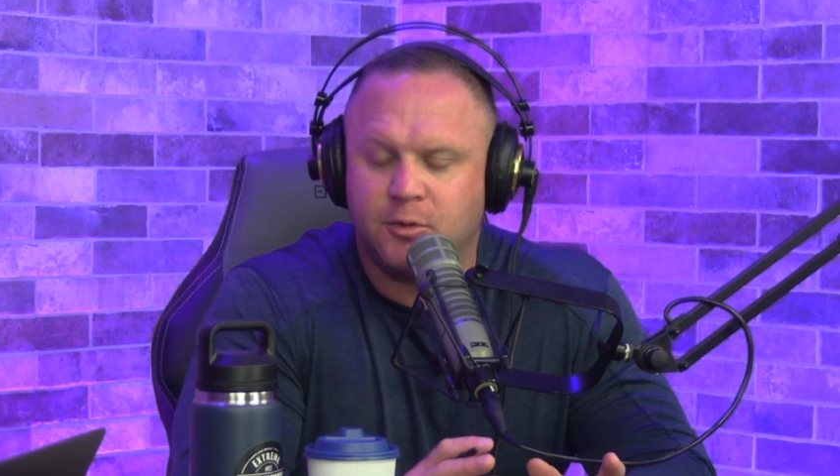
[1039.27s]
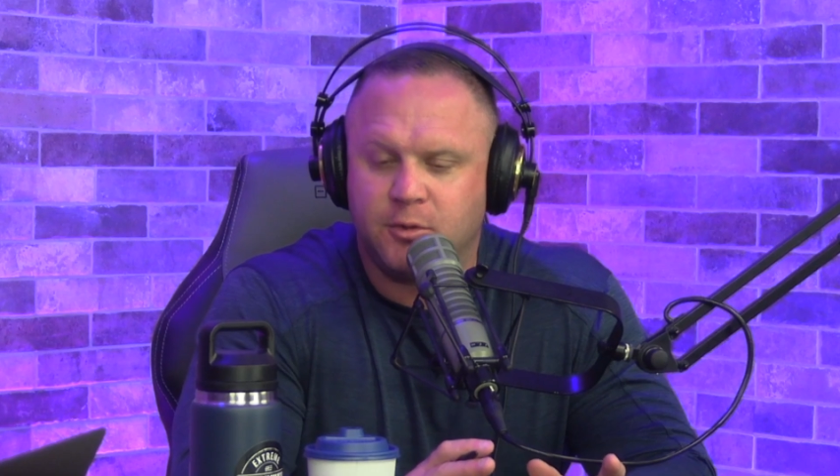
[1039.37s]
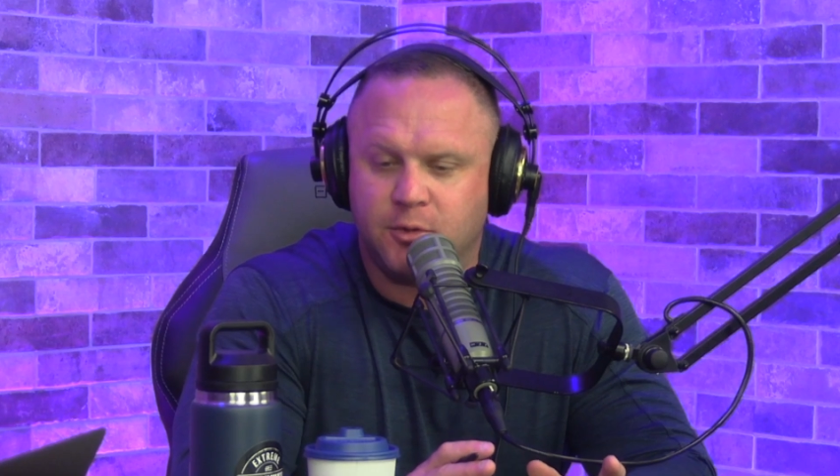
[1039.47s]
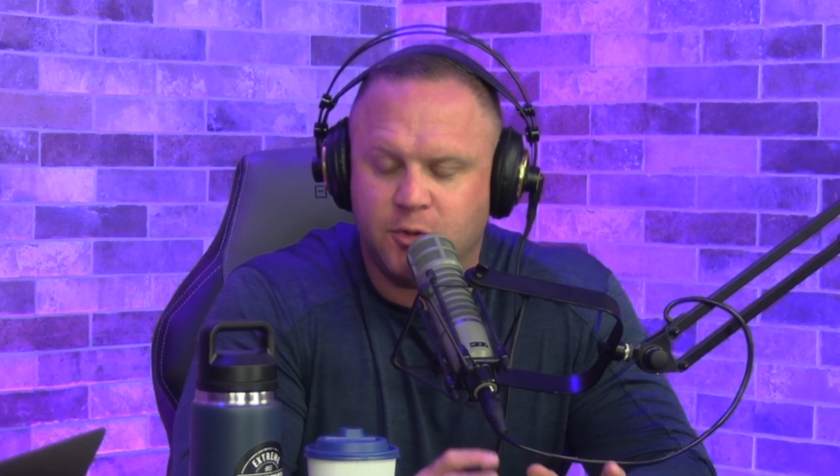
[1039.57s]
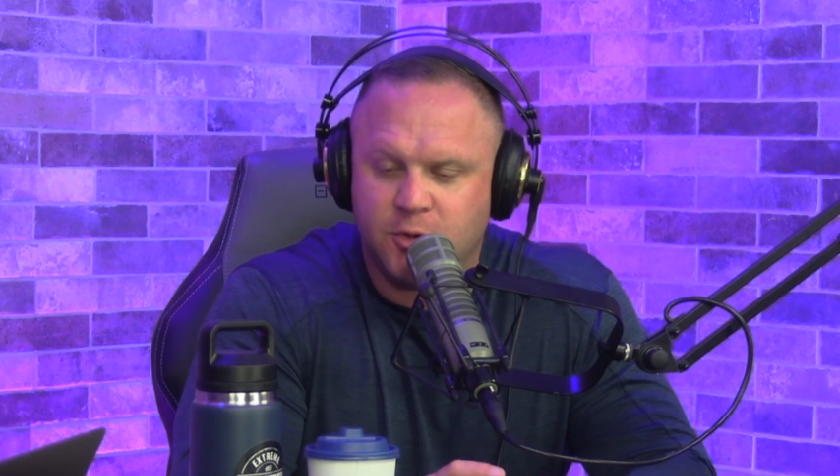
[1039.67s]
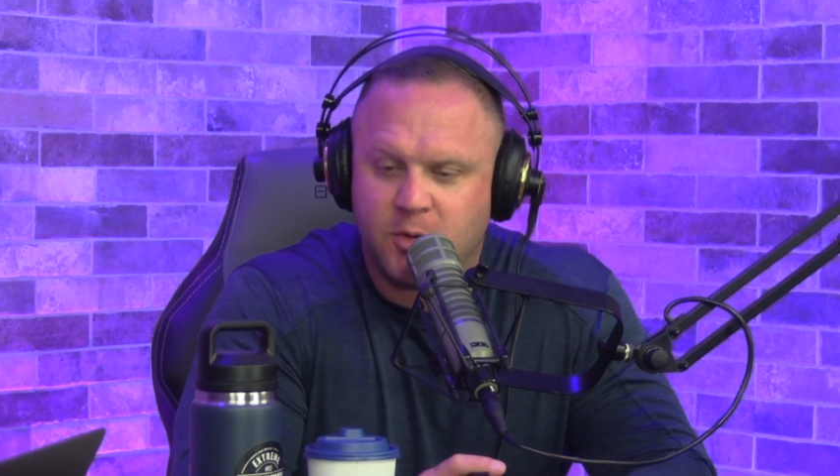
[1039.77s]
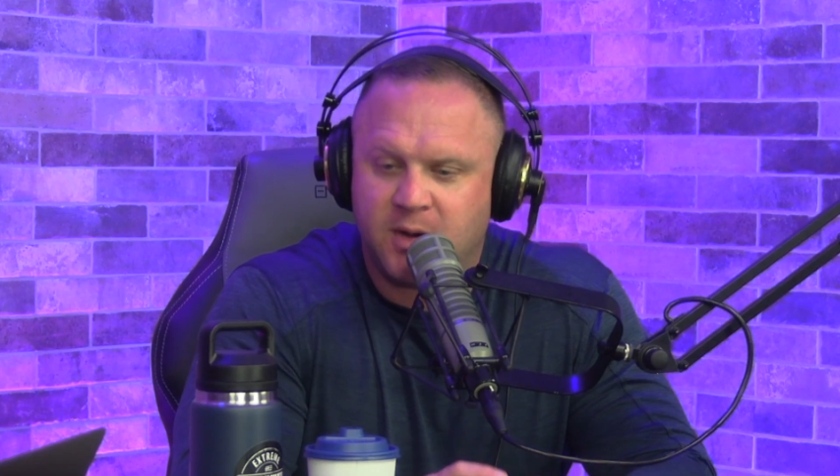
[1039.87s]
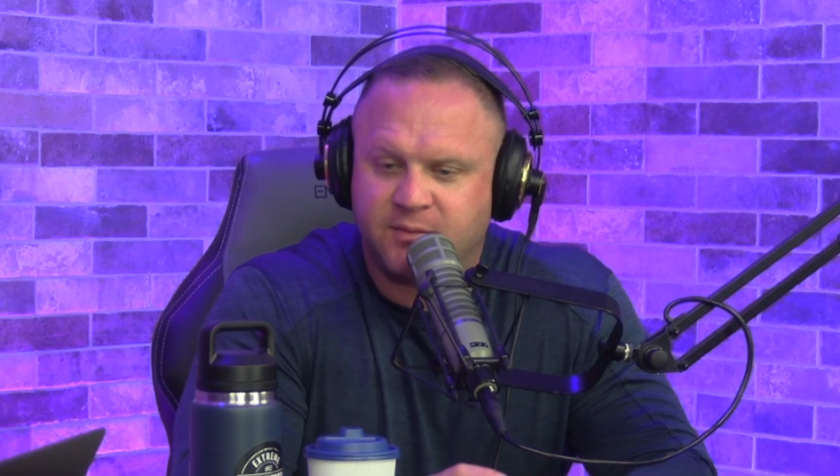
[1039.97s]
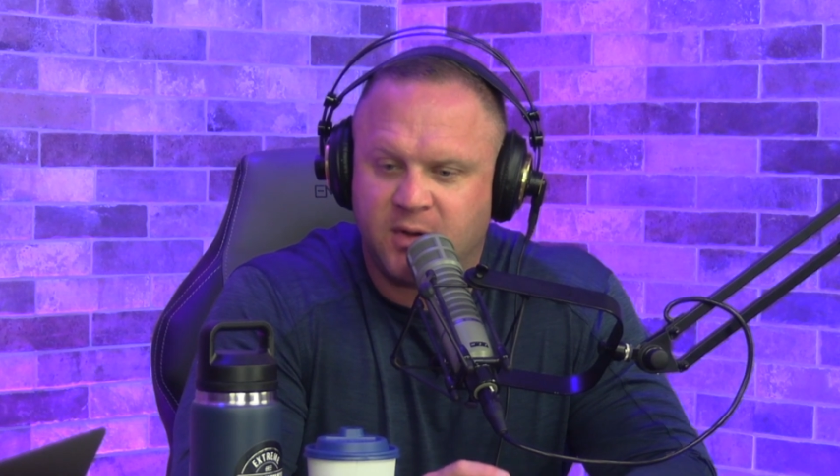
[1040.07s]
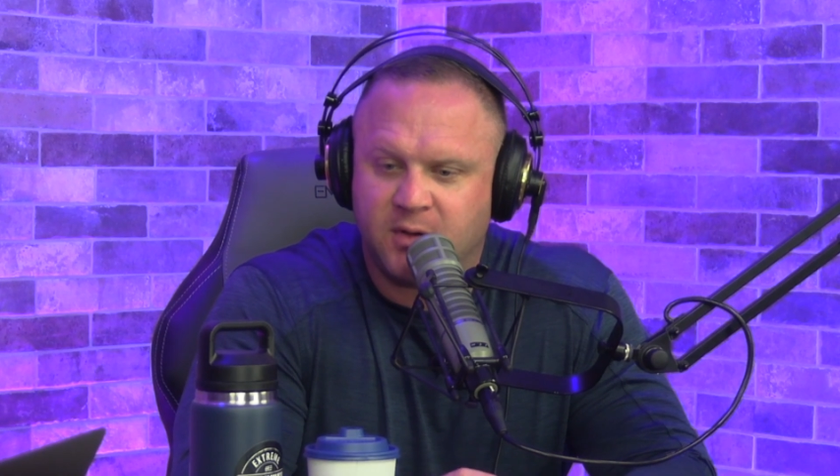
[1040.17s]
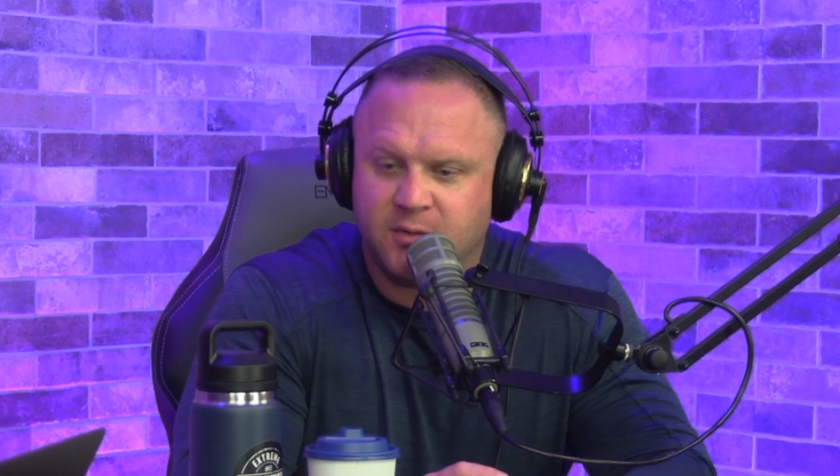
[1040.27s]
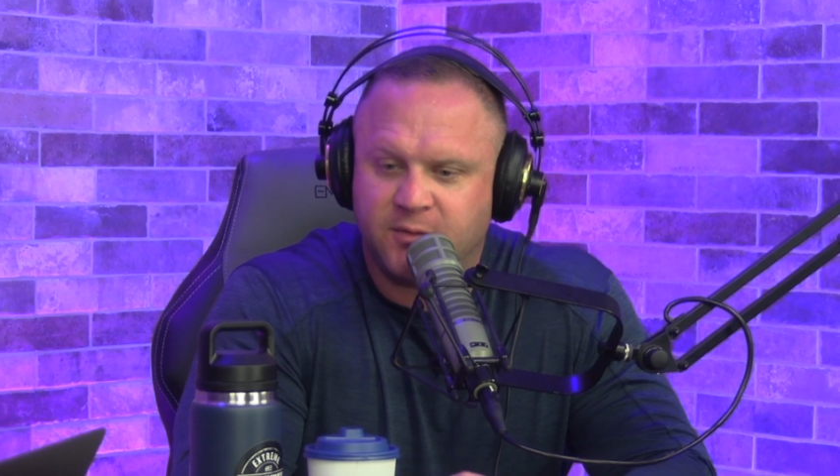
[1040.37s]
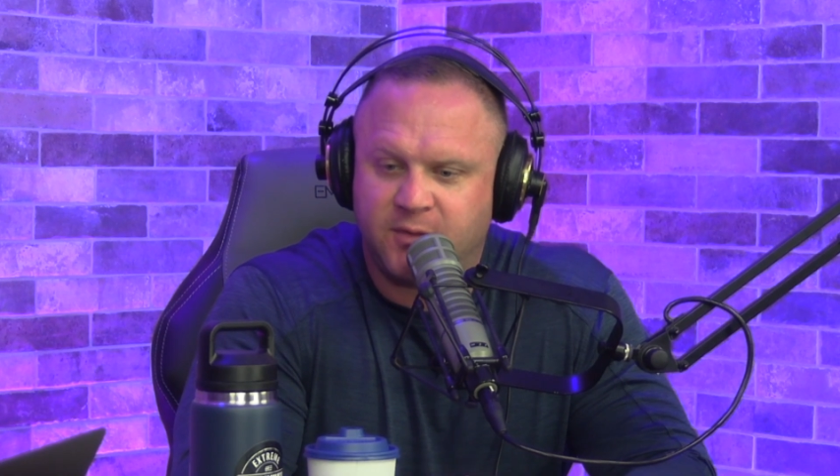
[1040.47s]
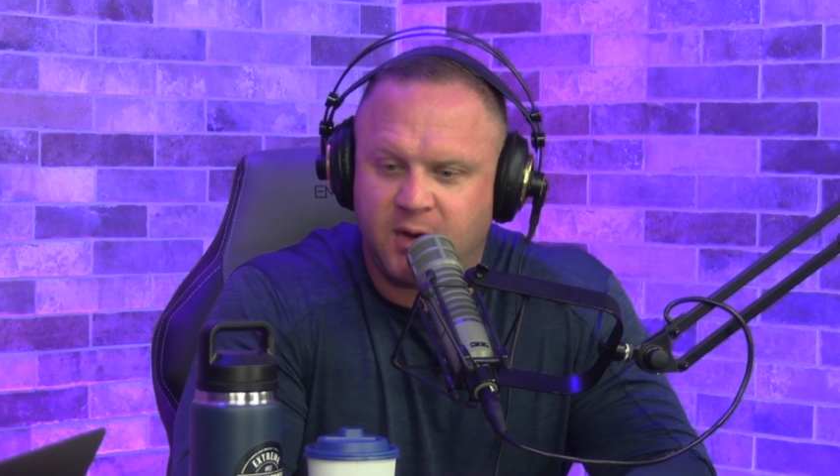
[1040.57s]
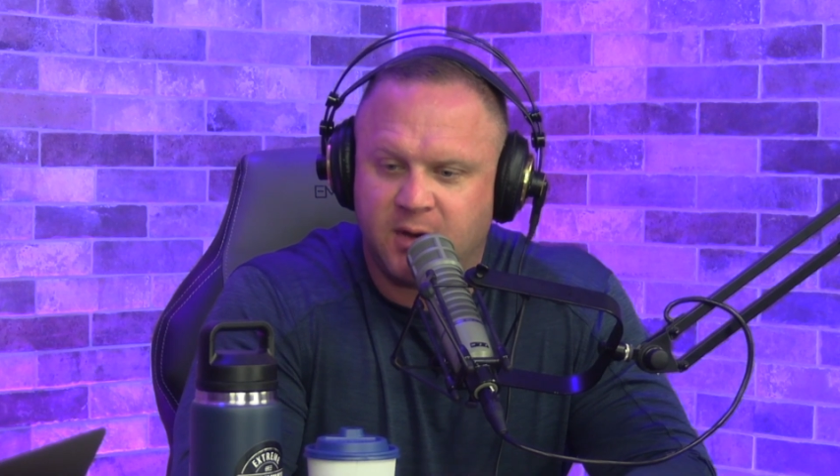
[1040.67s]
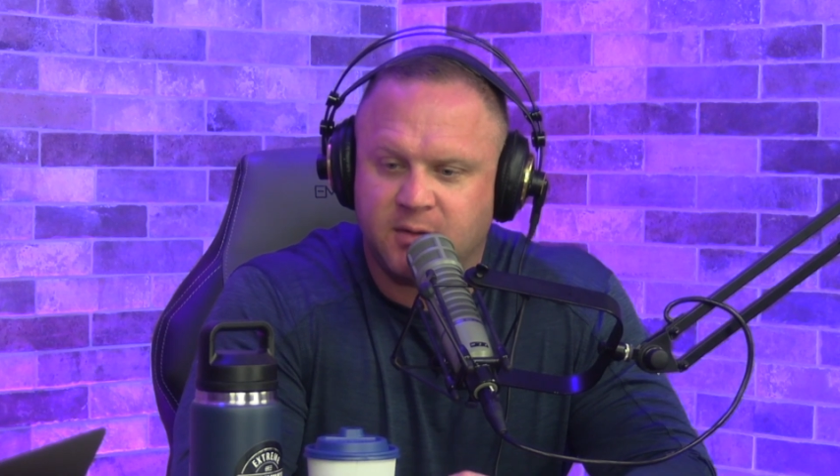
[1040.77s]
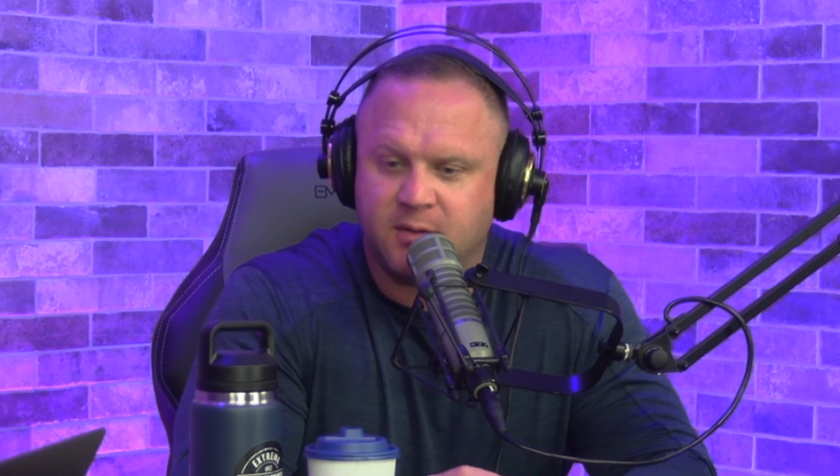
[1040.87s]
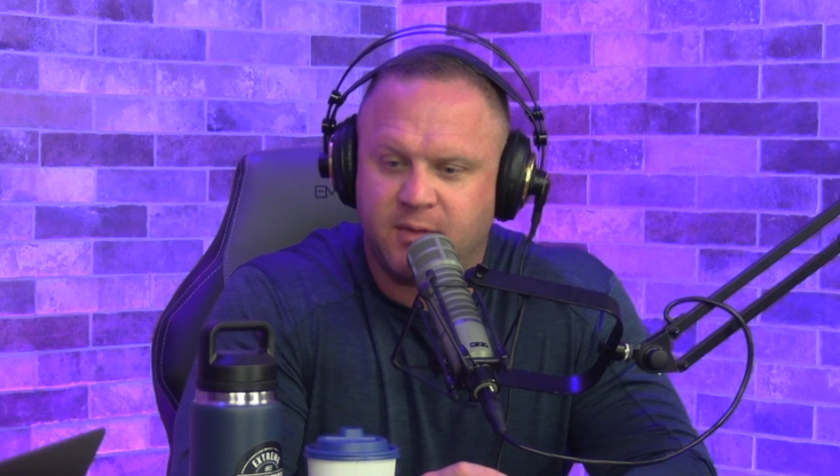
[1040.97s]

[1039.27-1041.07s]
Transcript: You have to understand